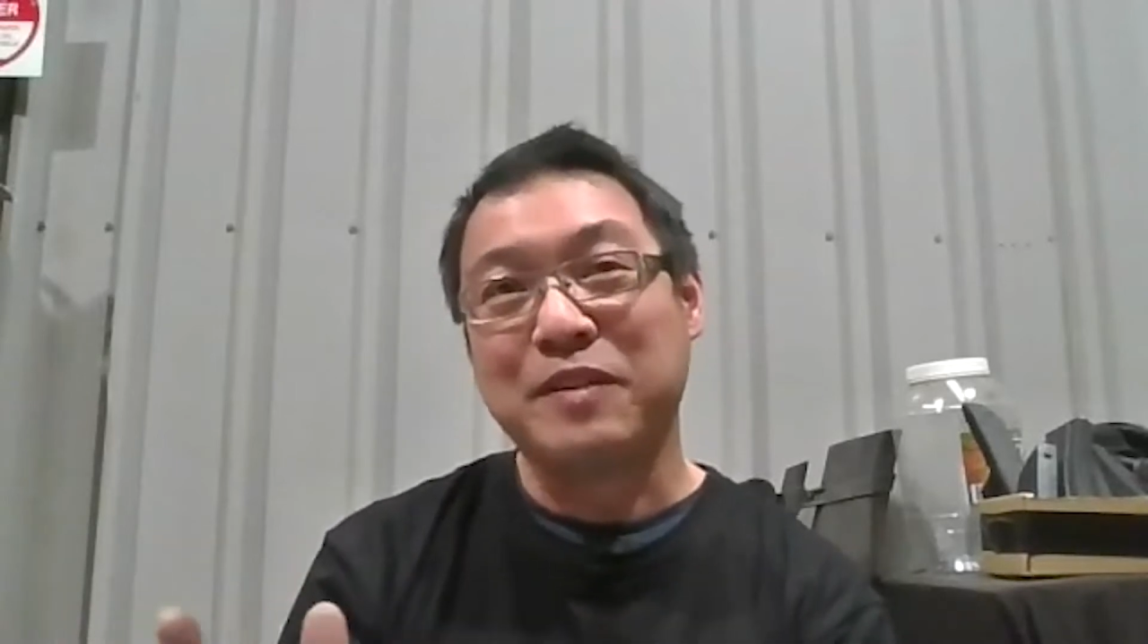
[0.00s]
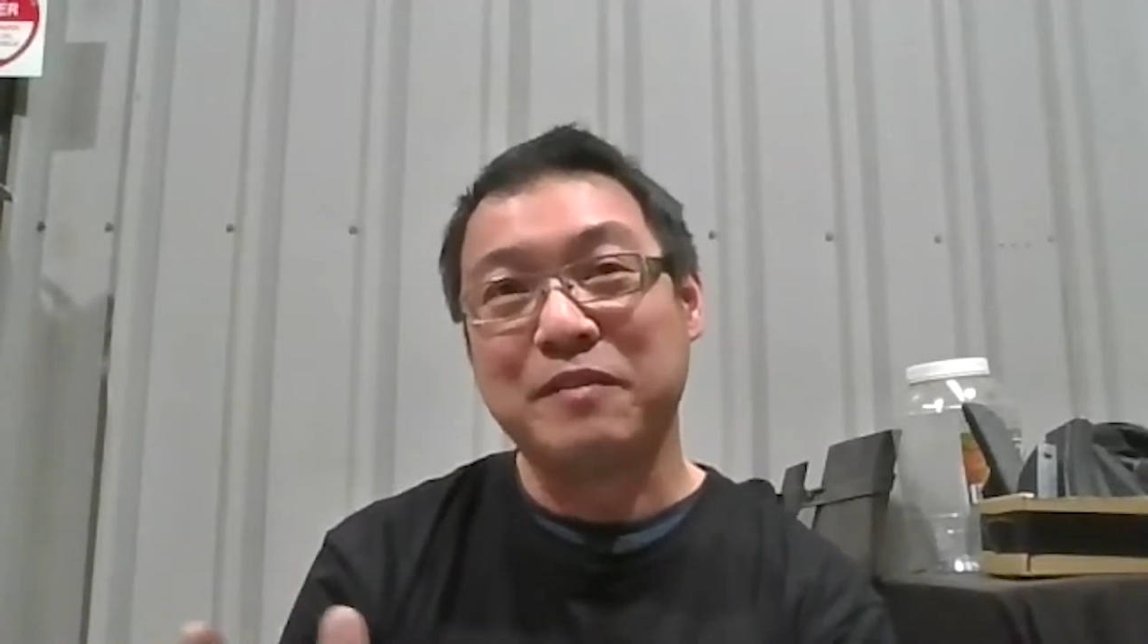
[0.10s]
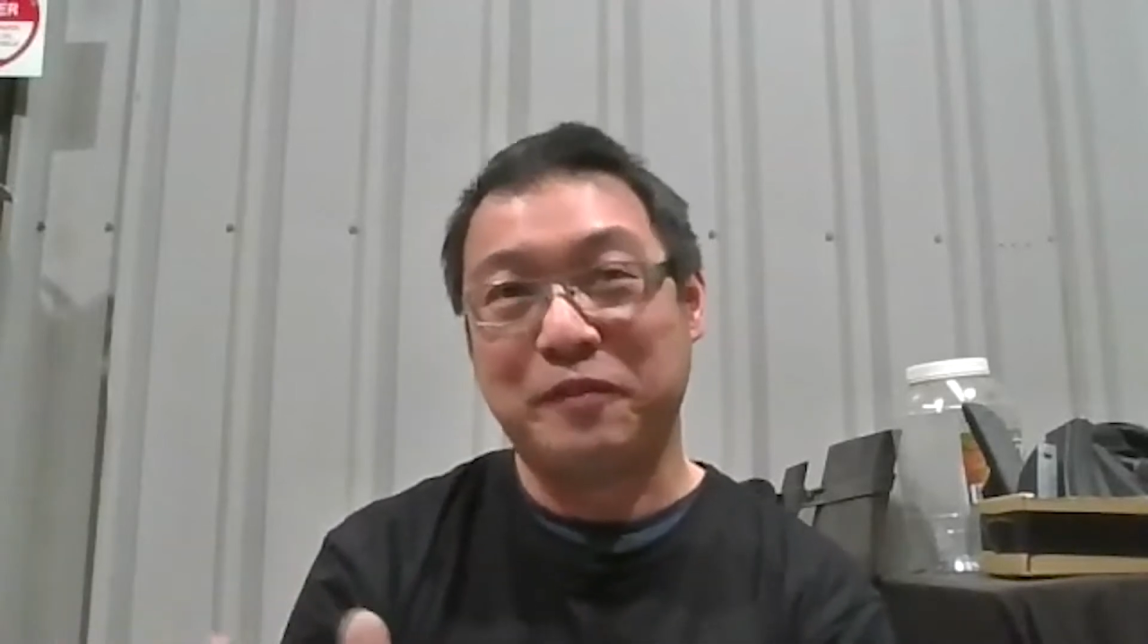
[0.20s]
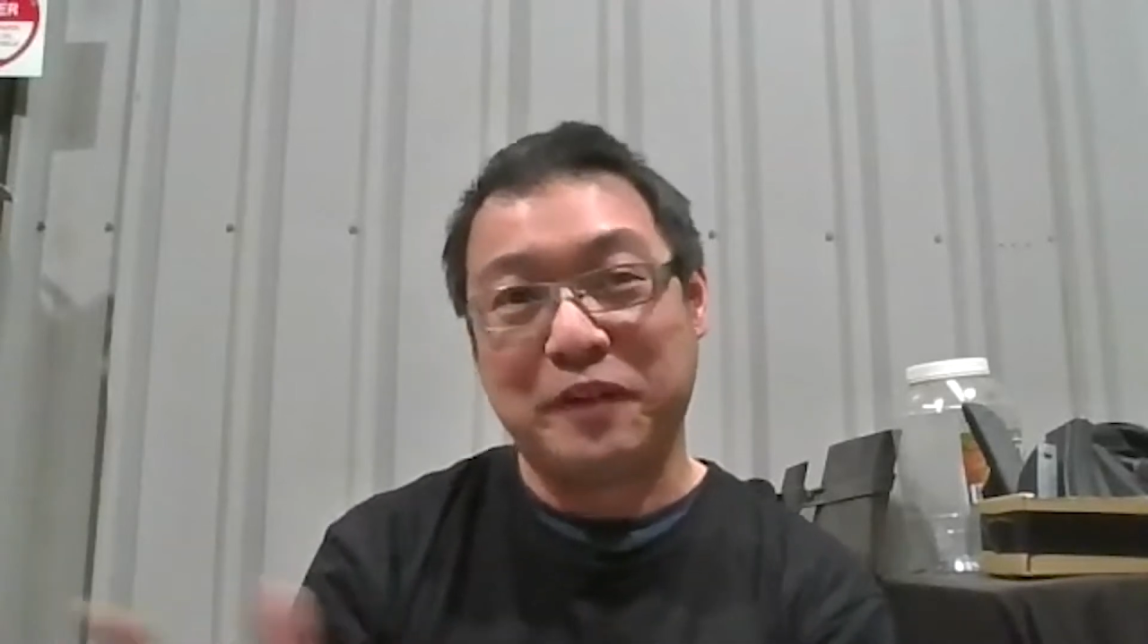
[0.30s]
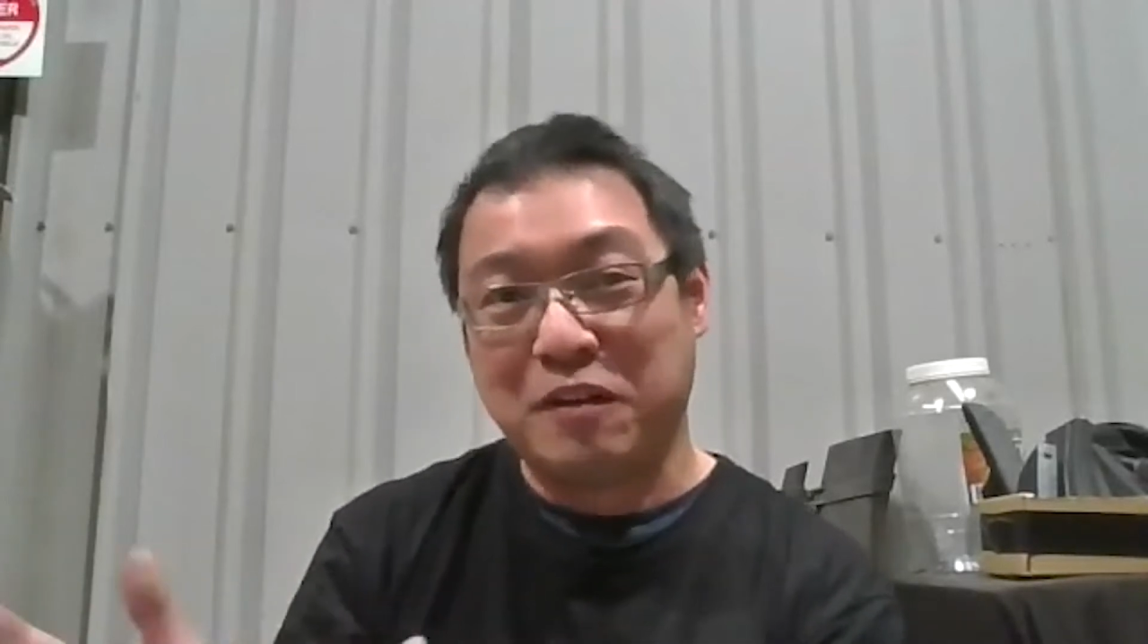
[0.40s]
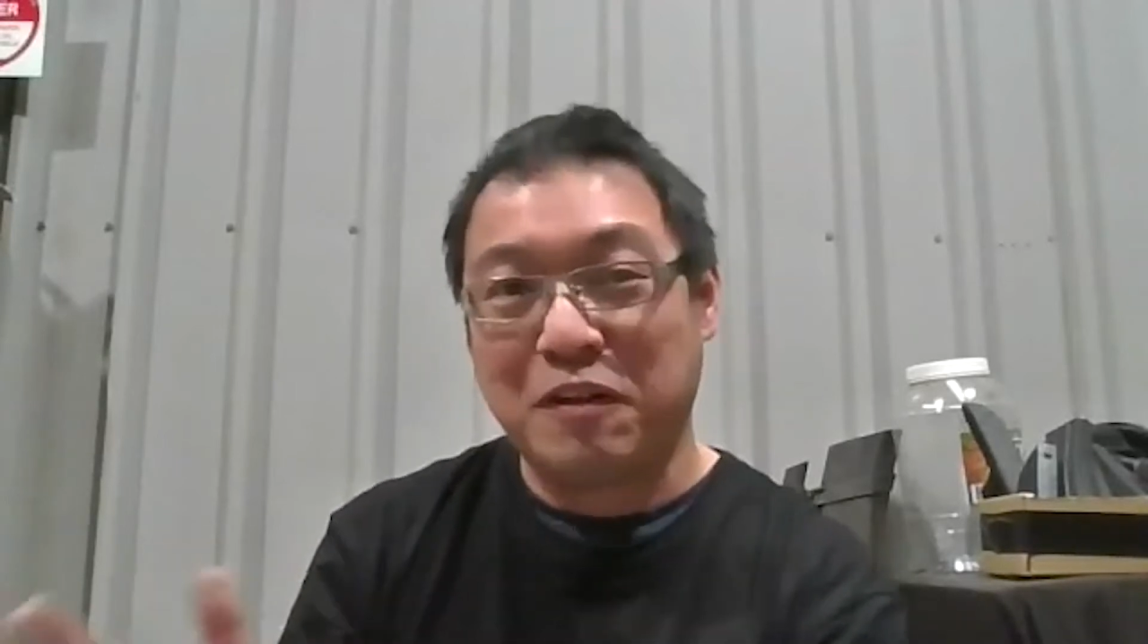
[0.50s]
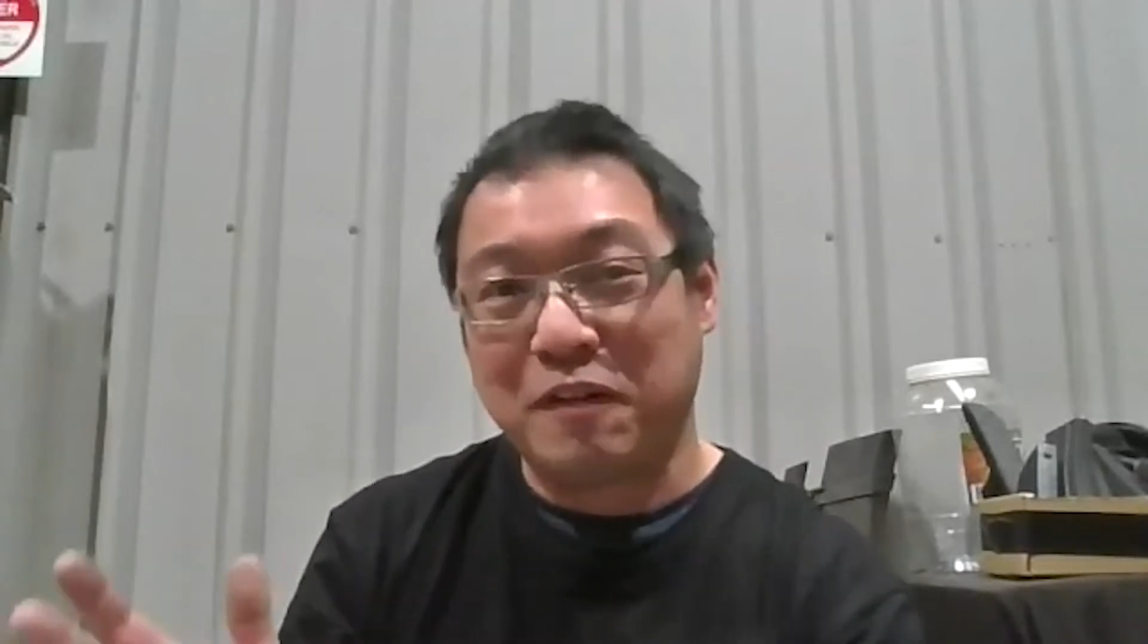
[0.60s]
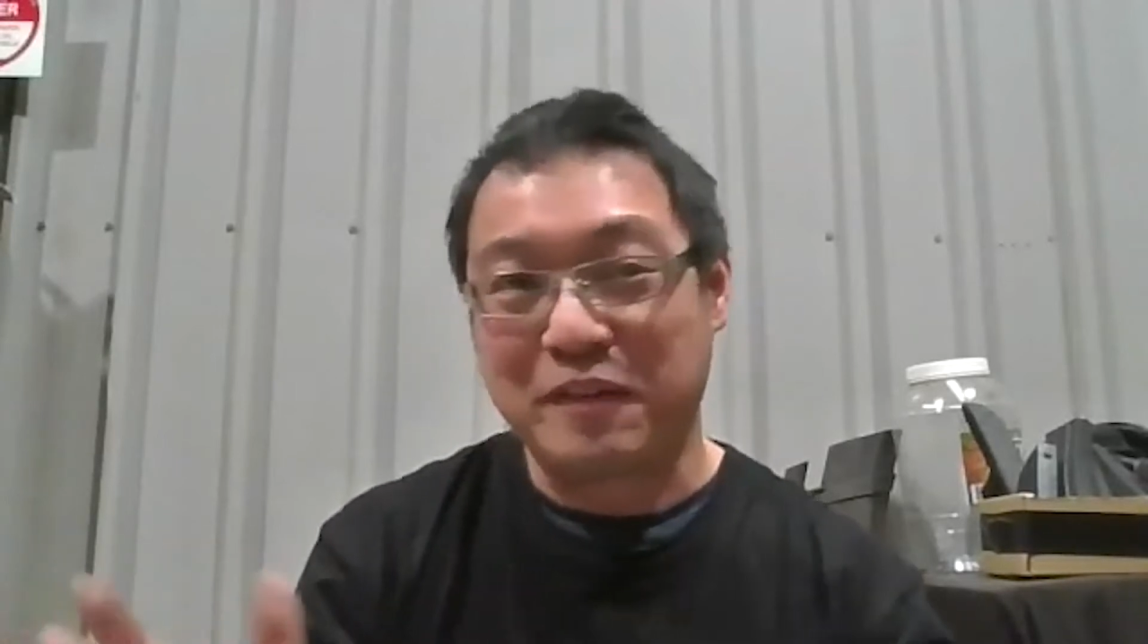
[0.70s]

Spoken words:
feel of